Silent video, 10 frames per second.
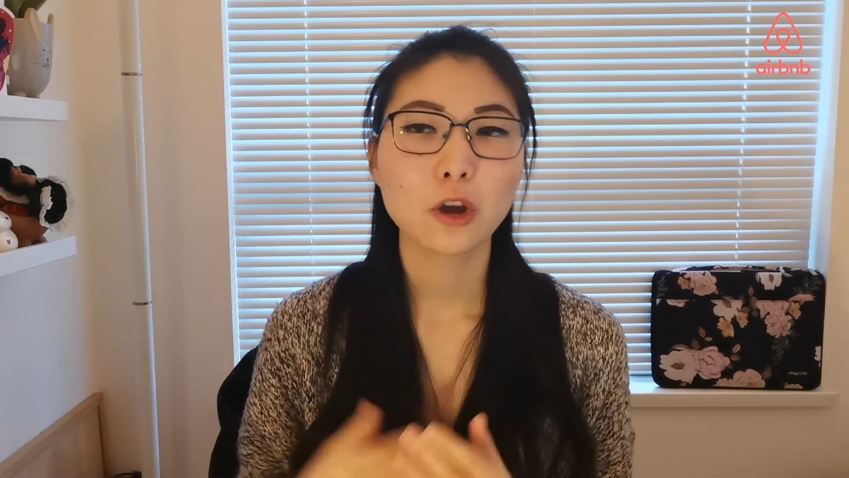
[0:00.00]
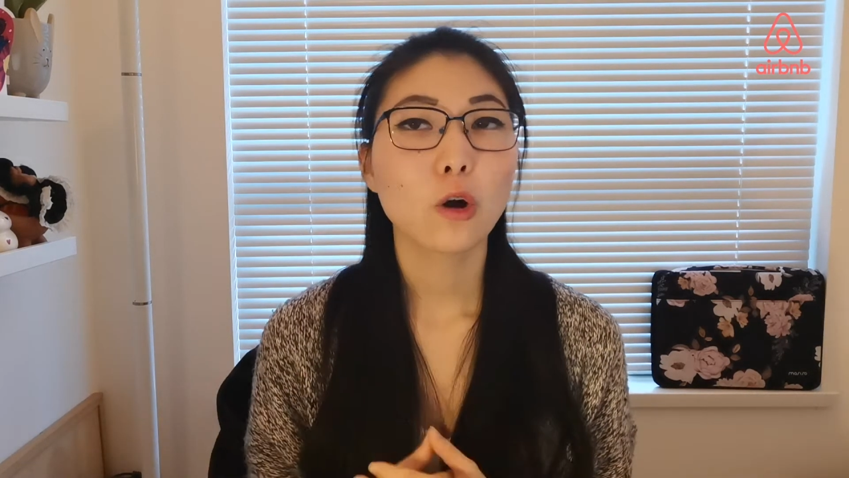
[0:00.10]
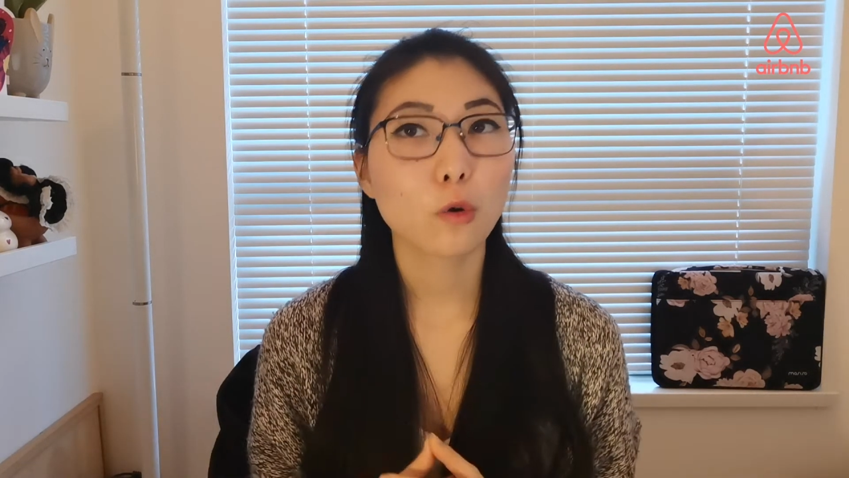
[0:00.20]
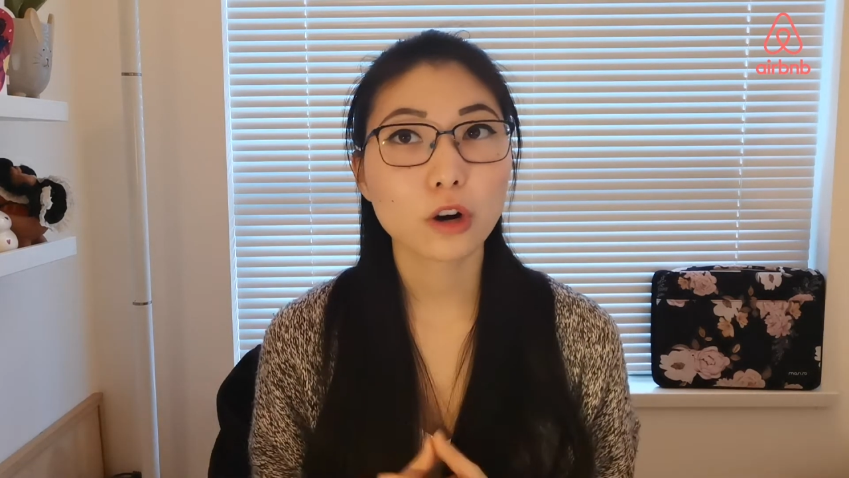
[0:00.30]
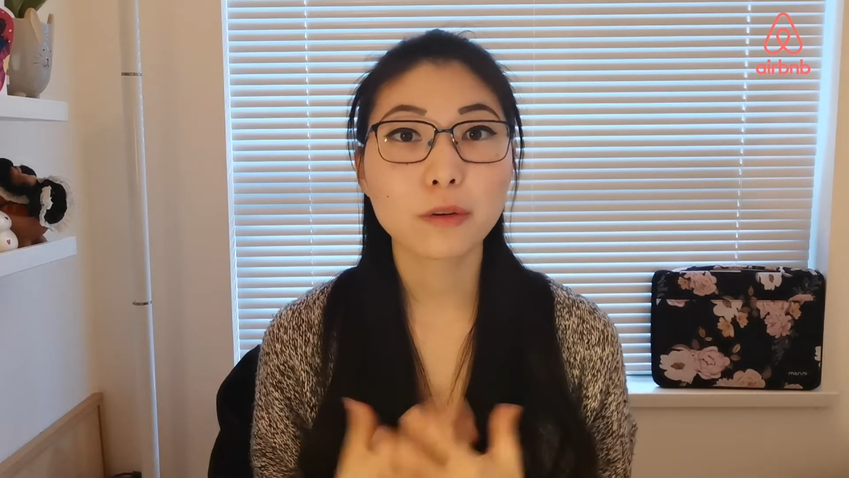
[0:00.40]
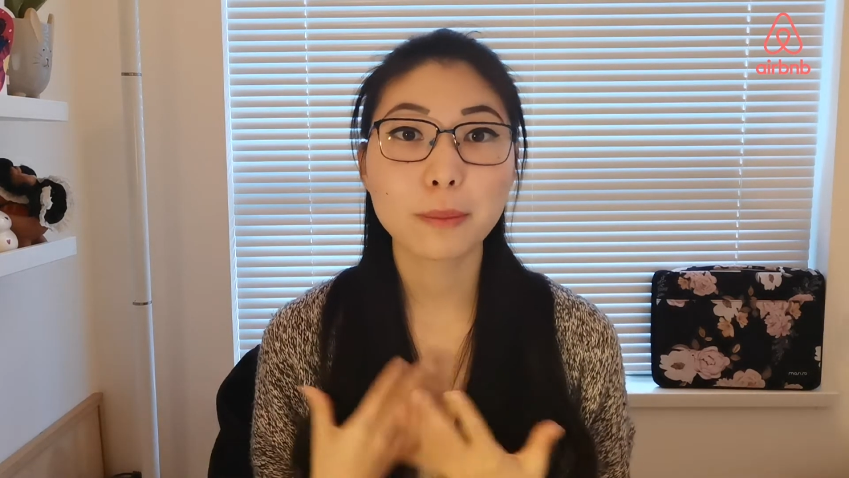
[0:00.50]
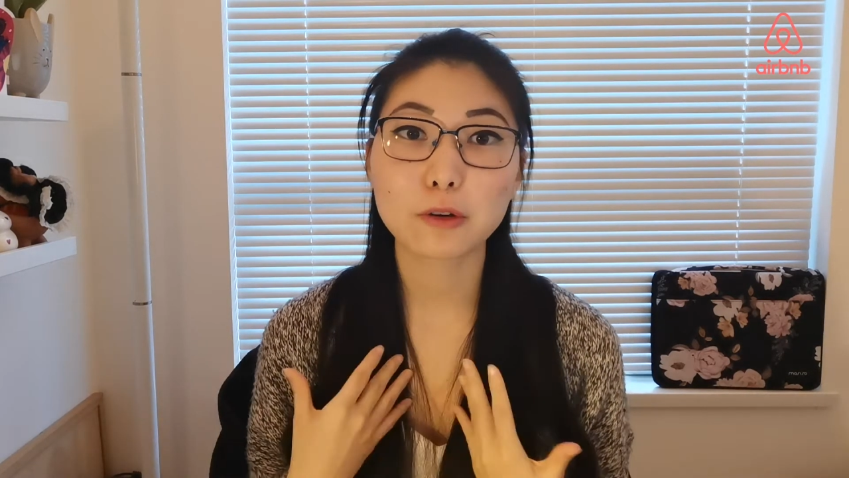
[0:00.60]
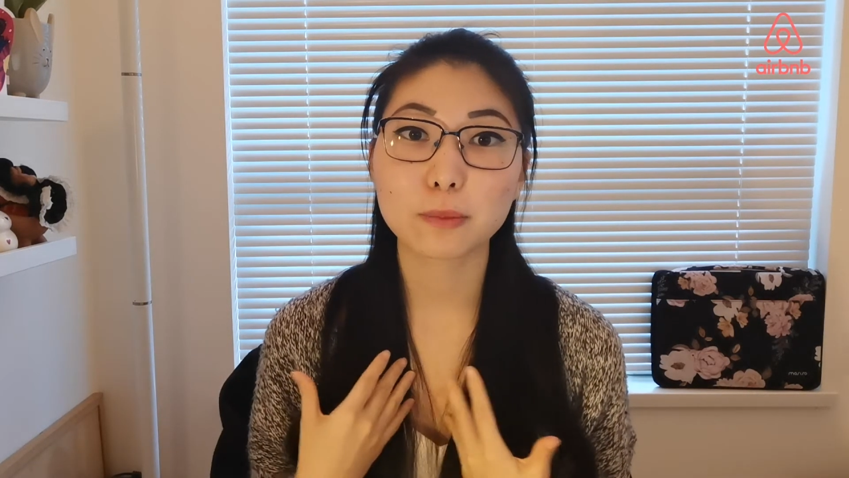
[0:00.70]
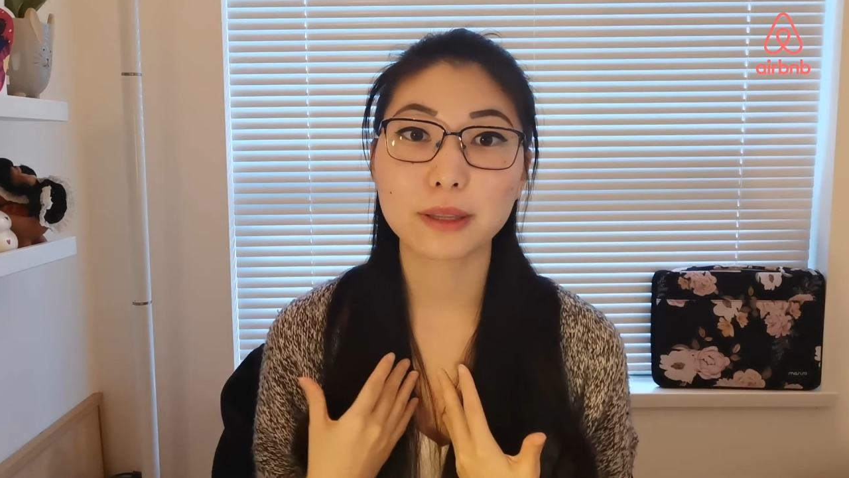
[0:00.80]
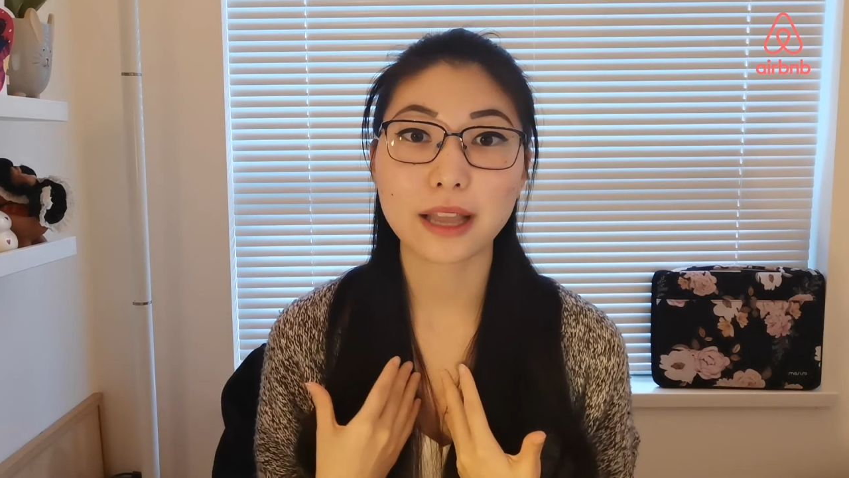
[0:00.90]
or when my
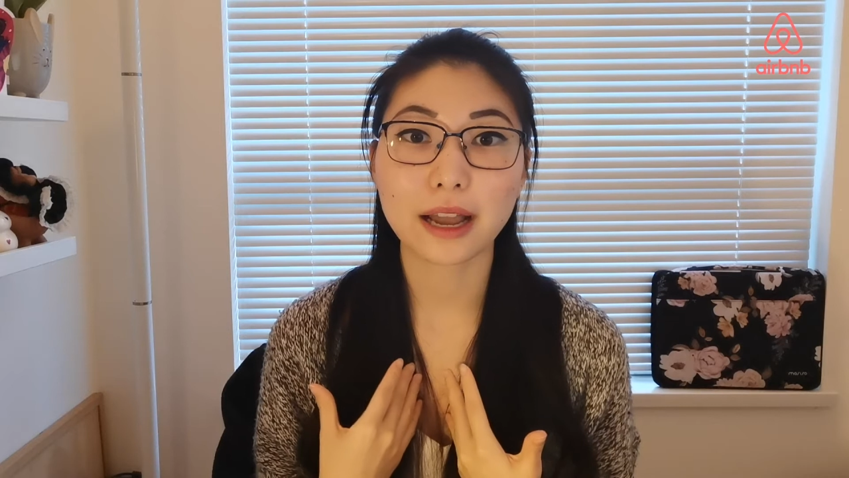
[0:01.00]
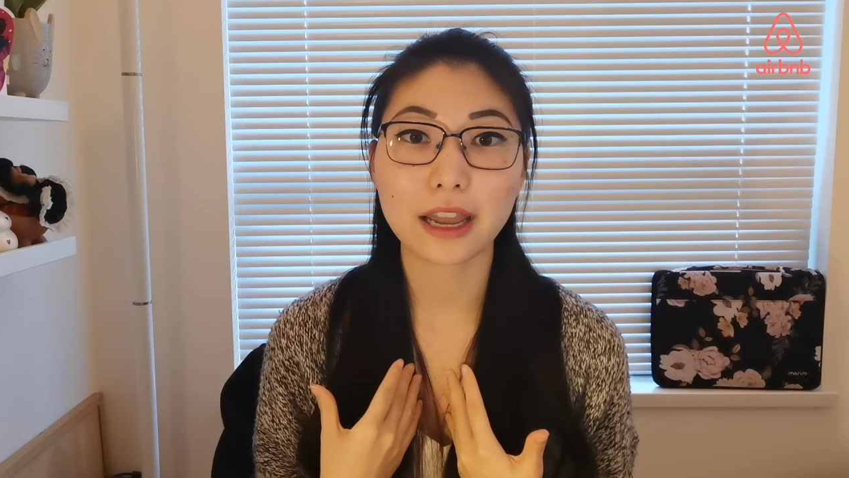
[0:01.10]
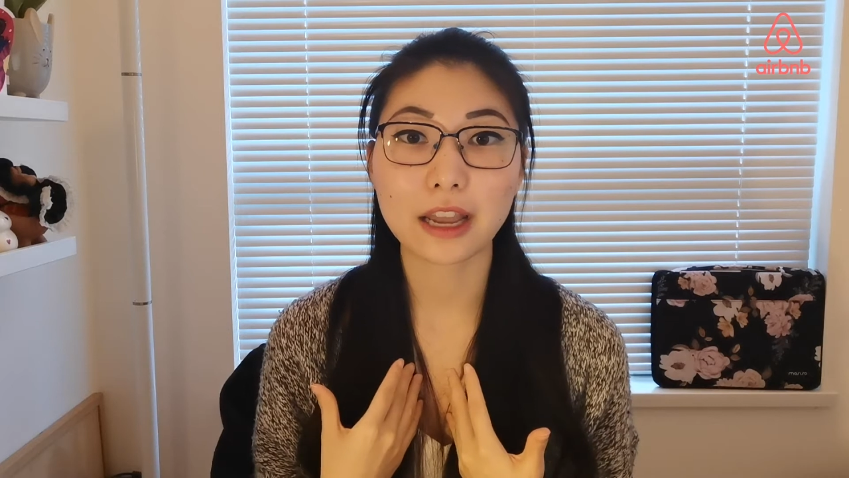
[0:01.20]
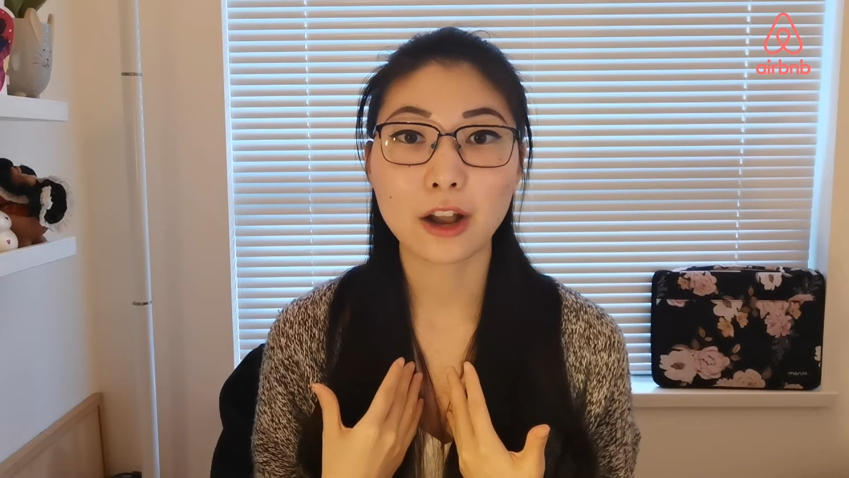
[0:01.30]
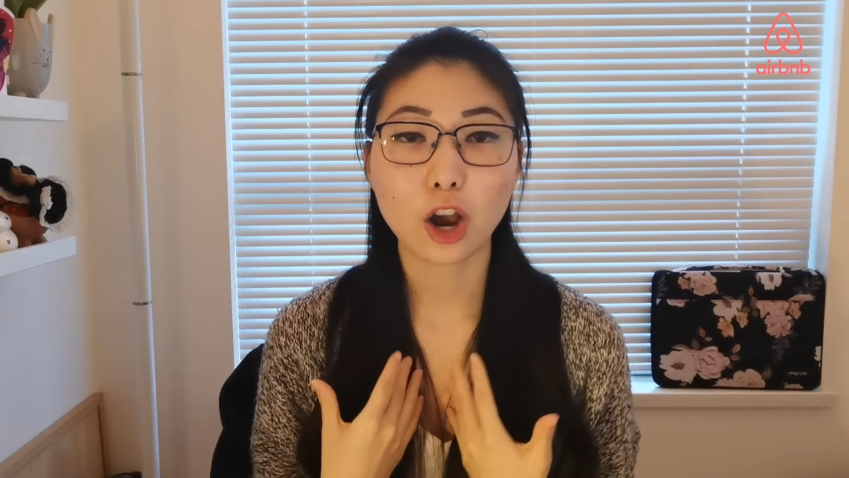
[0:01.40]
group and I